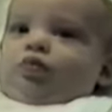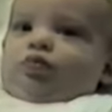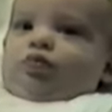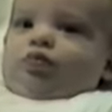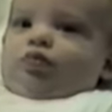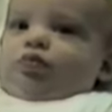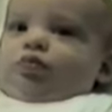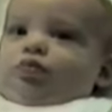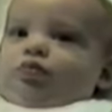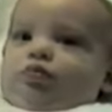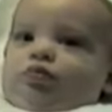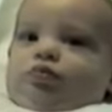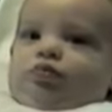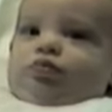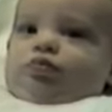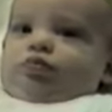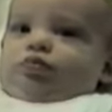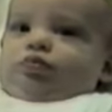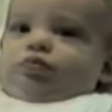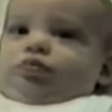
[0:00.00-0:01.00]

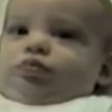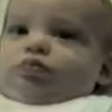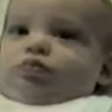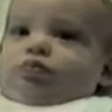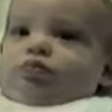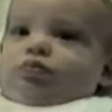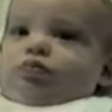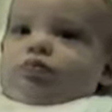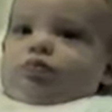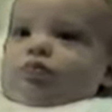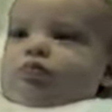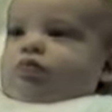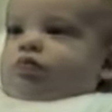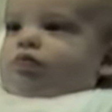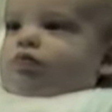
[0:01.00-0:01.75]
Nobody speaks.